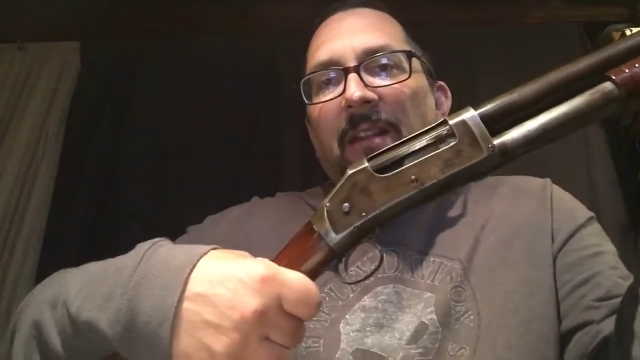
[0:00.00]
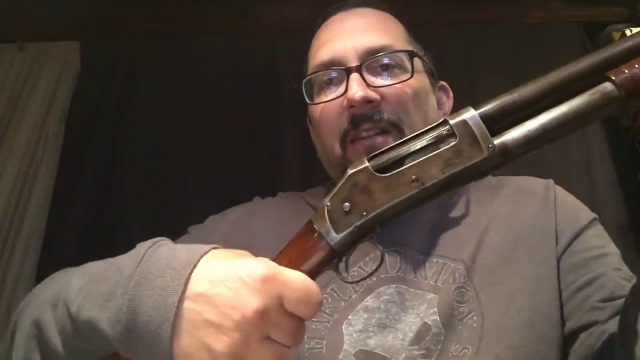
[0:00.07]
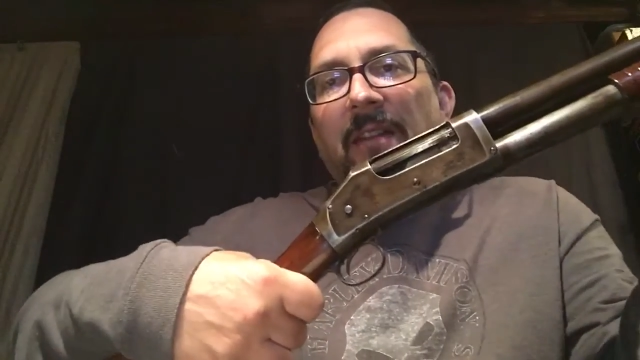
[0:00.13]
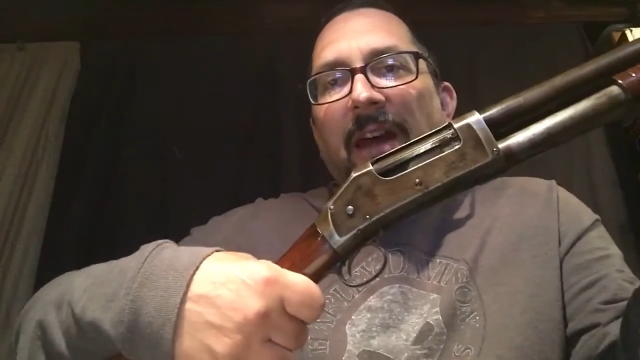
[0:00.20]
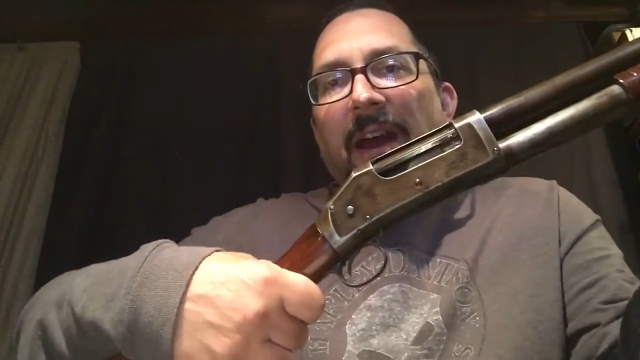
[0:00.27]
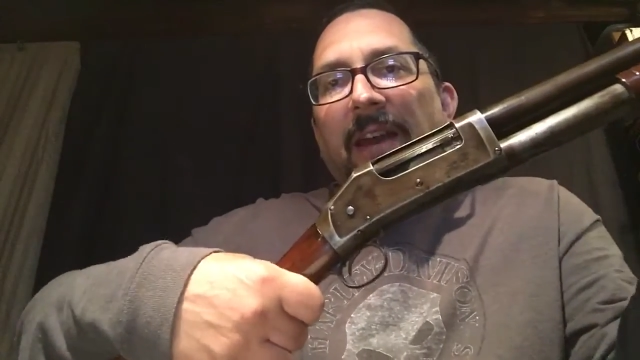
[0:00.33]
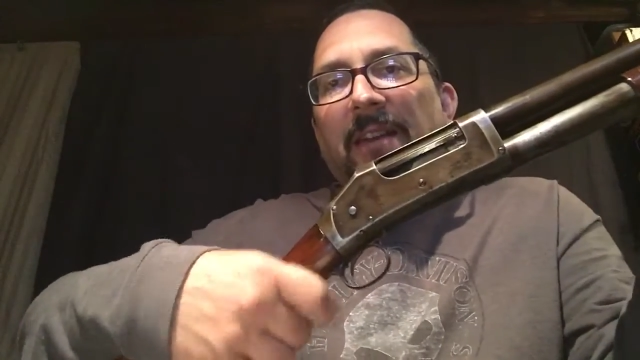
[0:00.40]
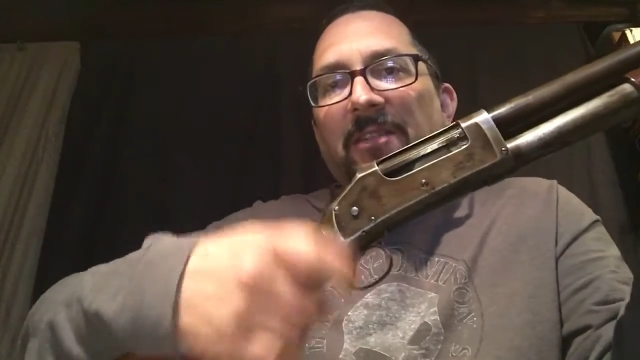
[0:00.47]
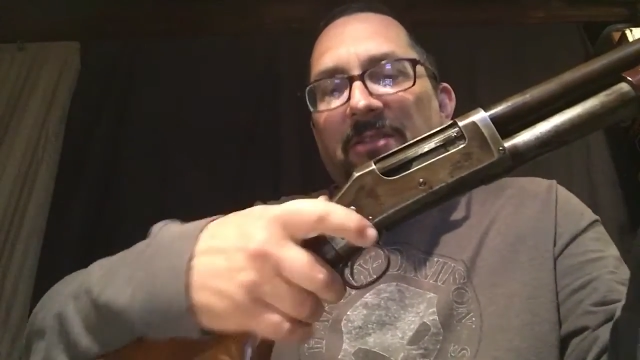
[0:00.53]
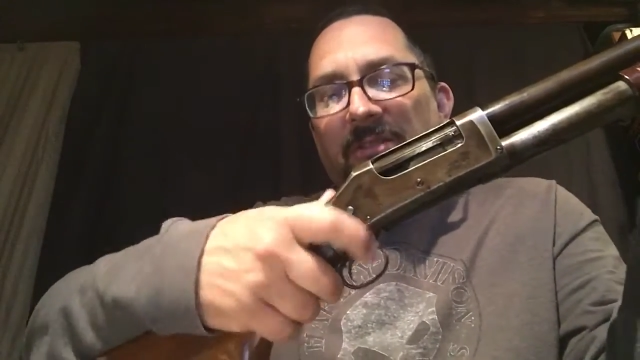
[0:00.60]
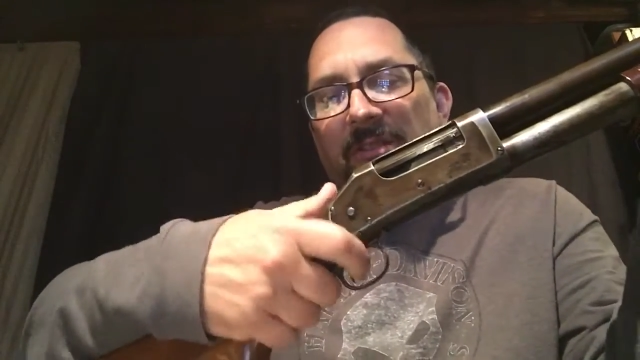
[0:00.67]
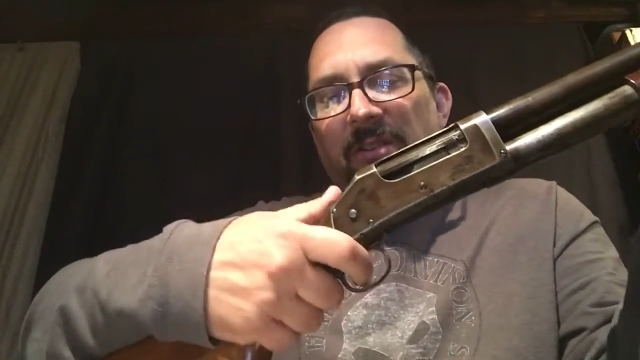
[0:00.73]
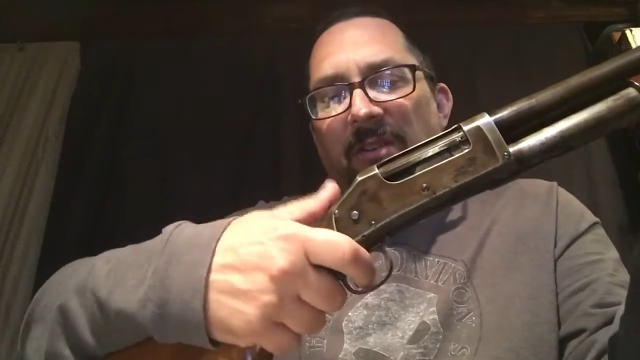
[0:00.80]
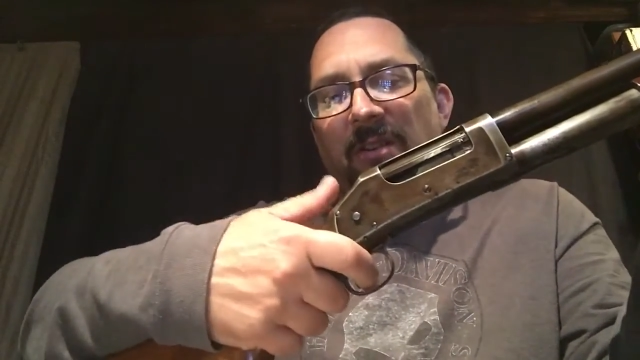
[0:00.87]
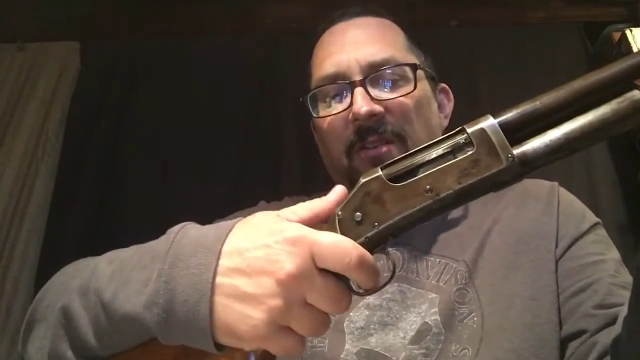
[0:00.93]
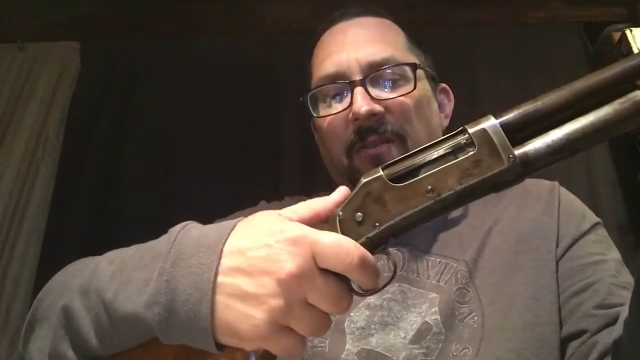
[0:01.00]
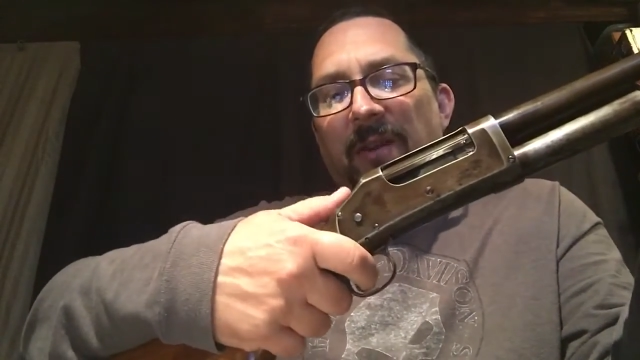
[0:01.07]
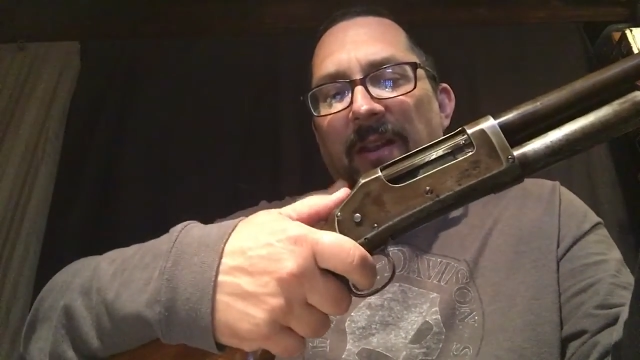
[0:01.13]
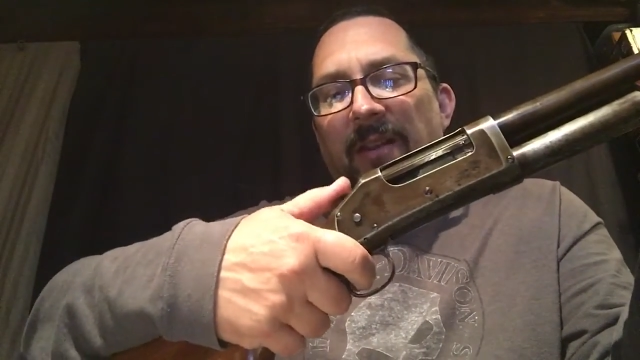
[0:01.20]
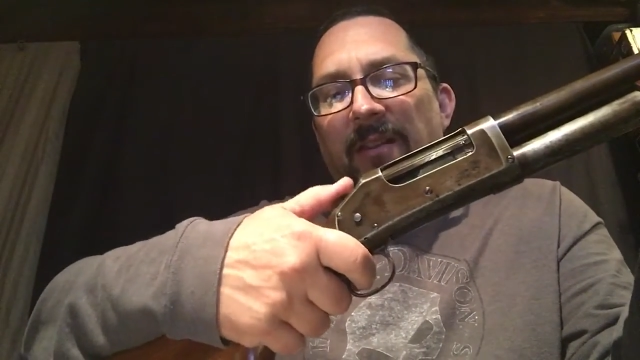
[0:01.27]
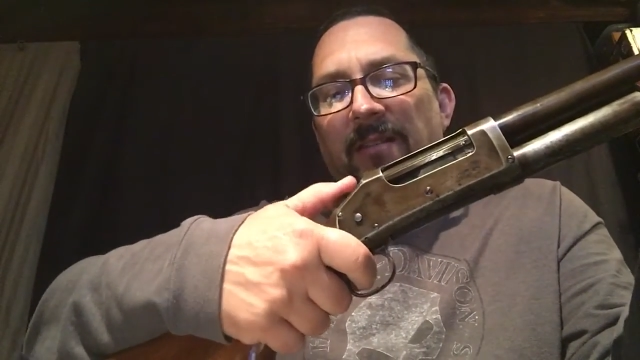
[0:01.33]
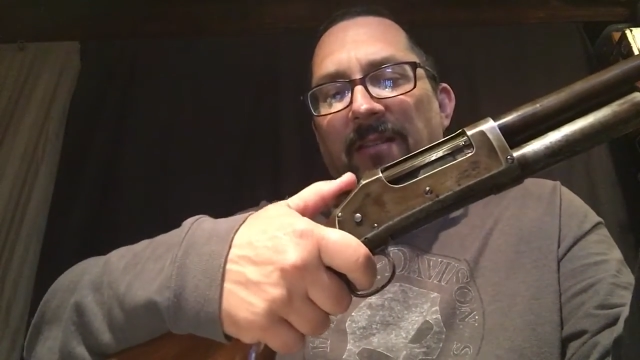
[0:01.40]
nice, and
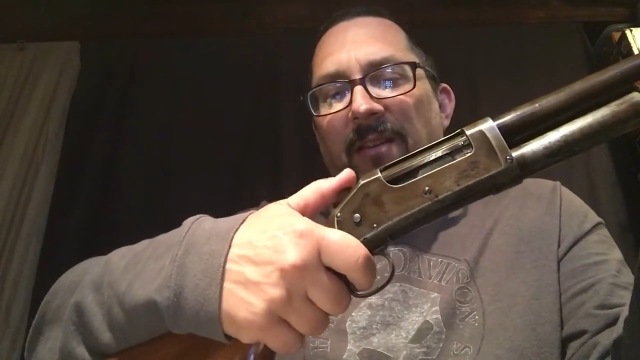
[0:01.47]
it.